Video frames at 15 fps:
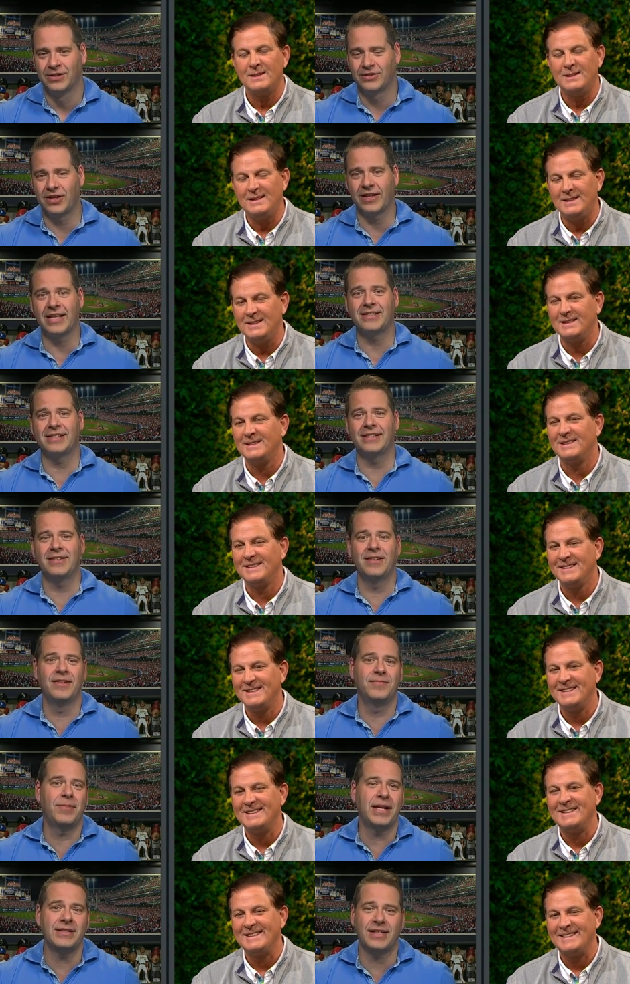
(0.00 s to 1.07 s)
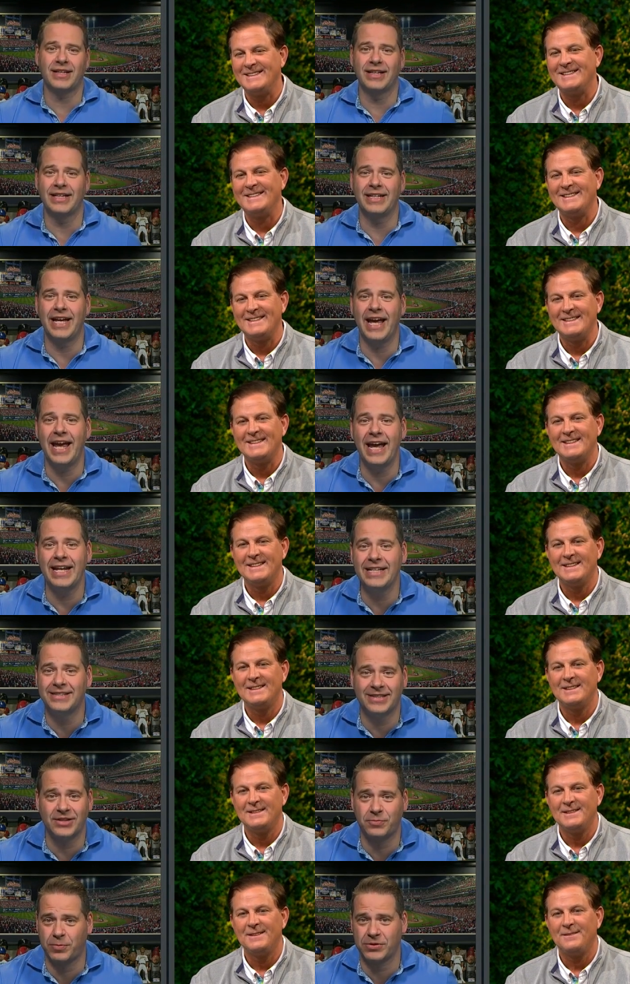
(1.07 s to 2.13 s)
Speaker 1: So that's in basically
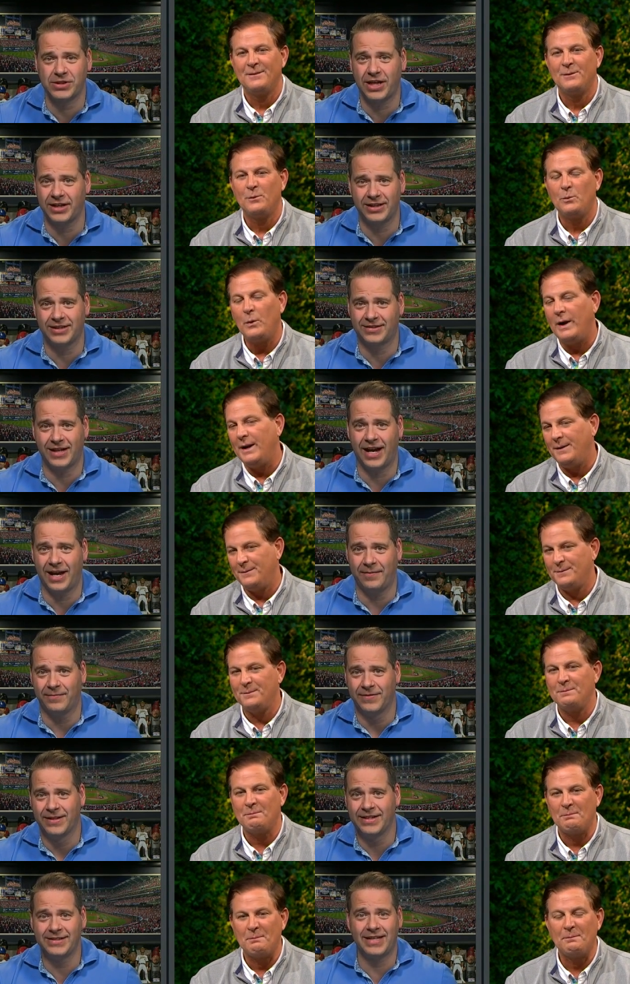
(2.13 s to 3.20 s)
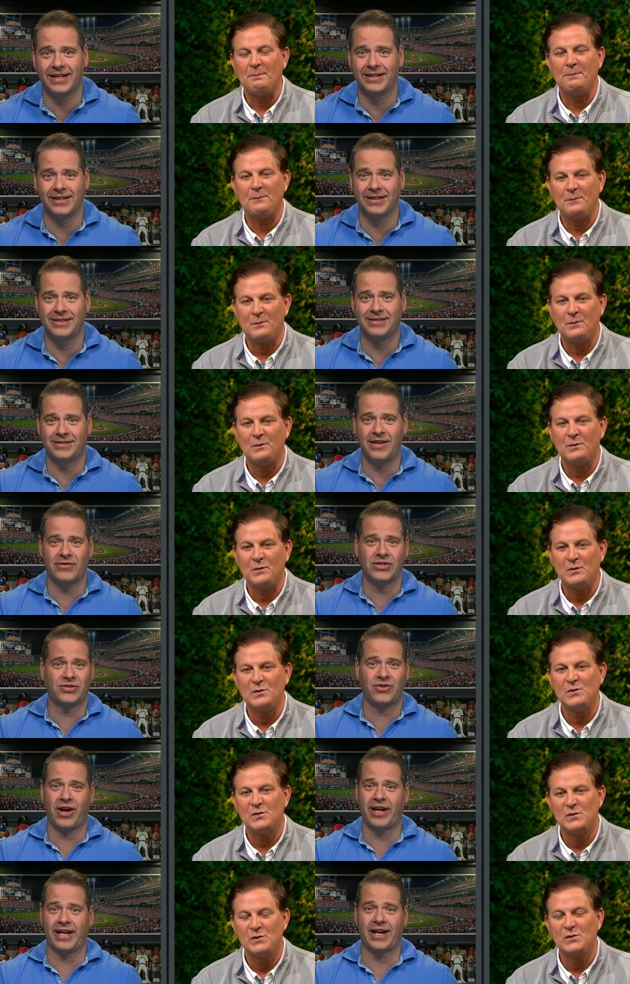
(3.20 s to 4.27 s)
86% of the right. time. He's getting at least seven
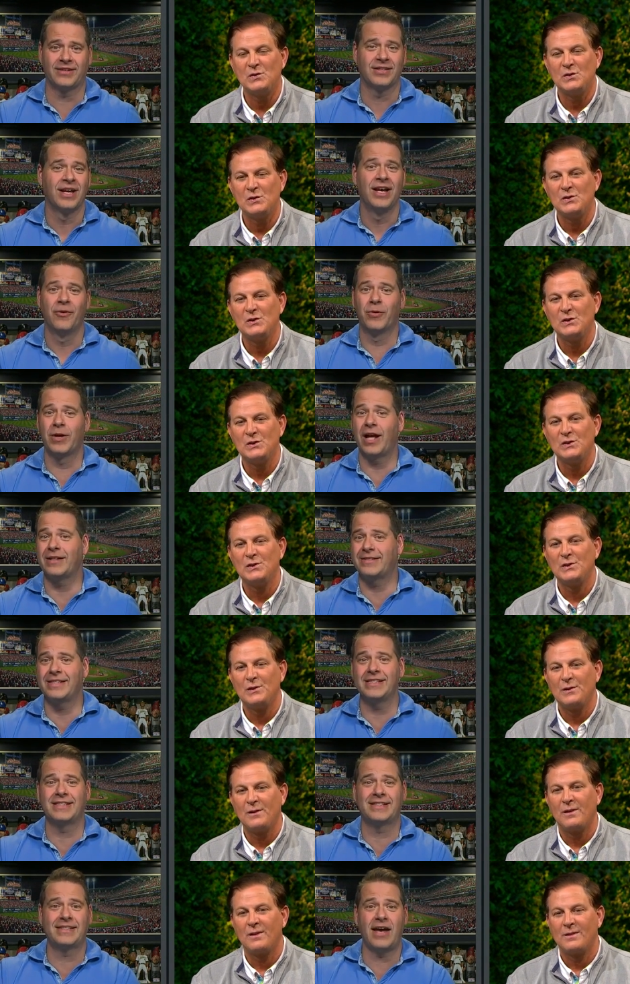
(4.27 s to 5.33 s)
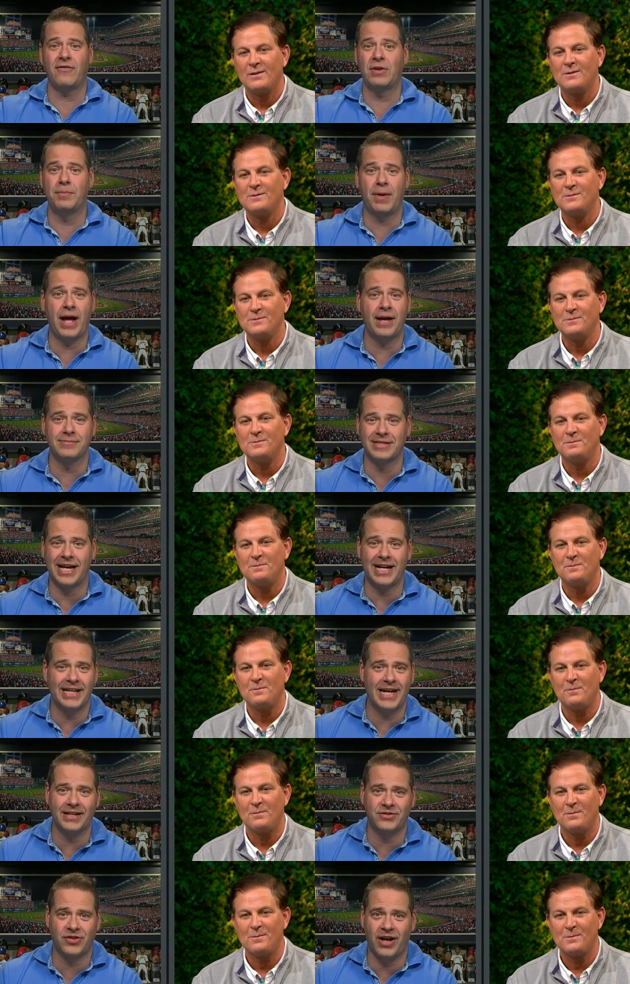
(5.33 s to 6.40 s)
strikeouts. We're not seeing seven bombs out of
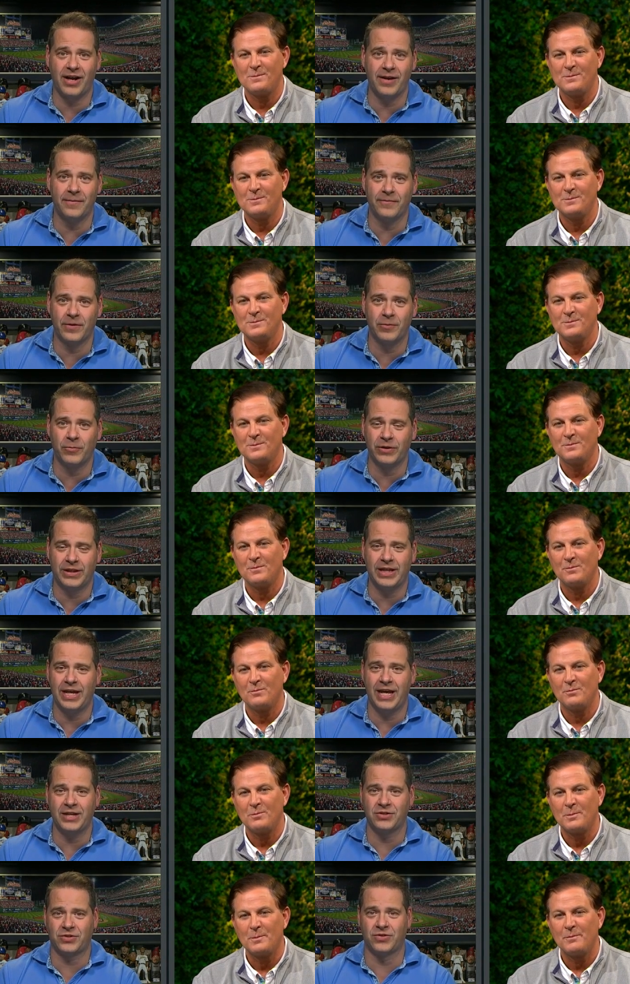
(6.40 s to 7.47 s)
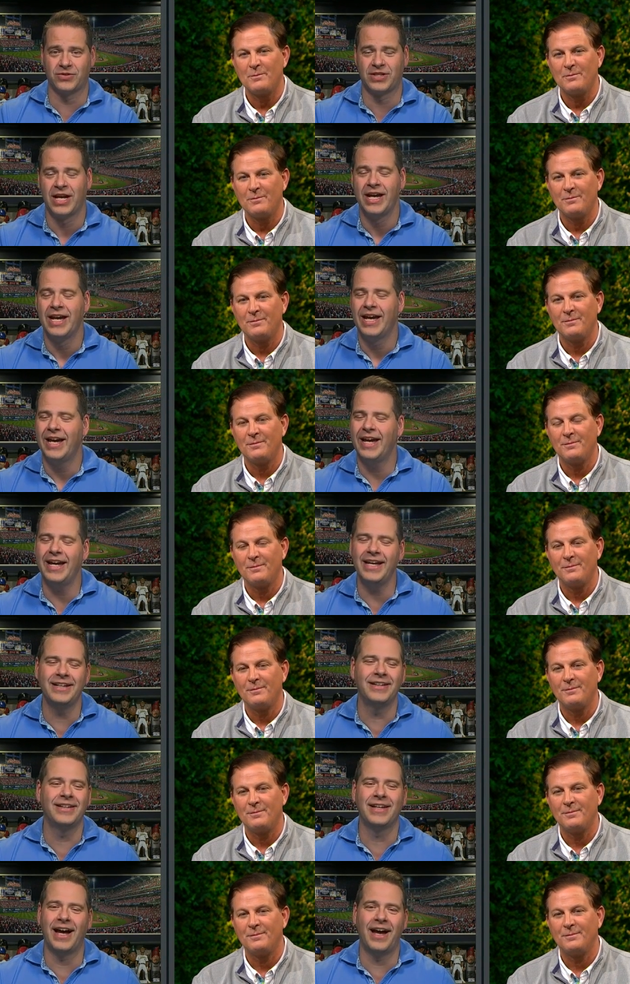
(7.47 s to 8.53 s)
that triumvirate with the Angels.
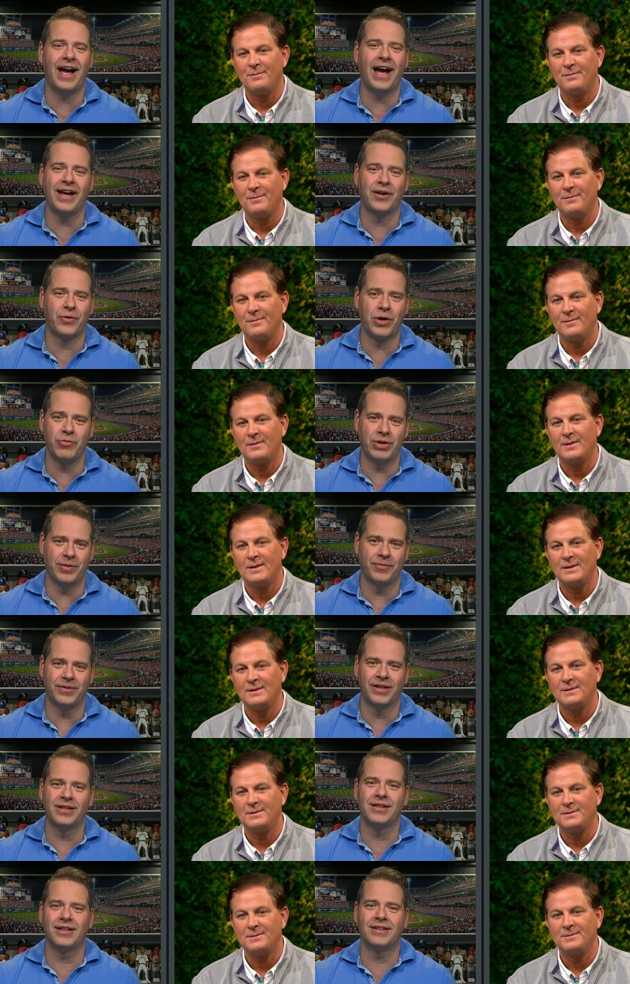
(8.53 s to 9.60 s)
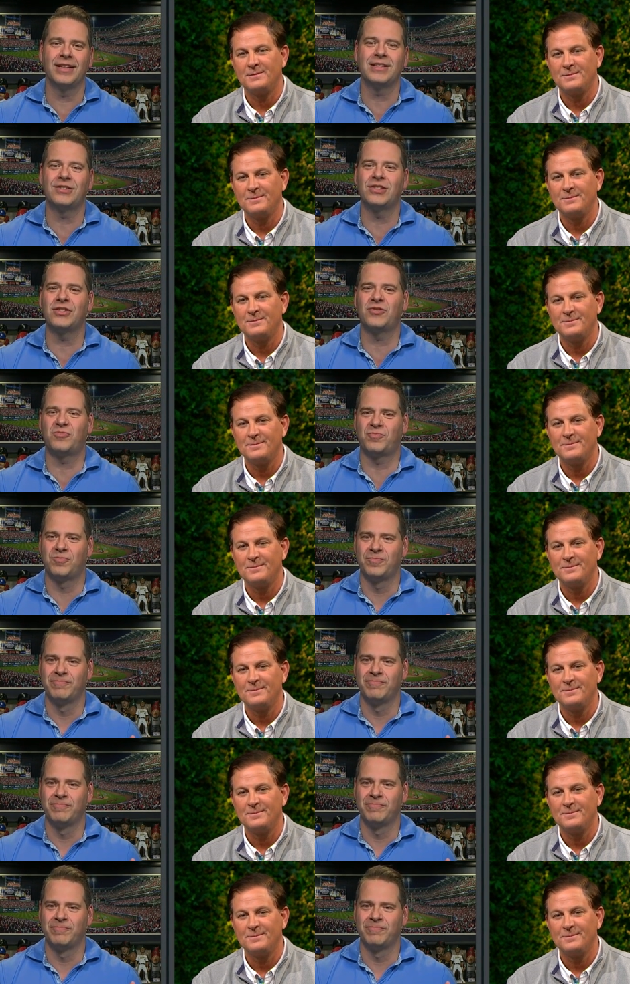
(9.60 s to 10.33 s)
And I agree with him. Let's just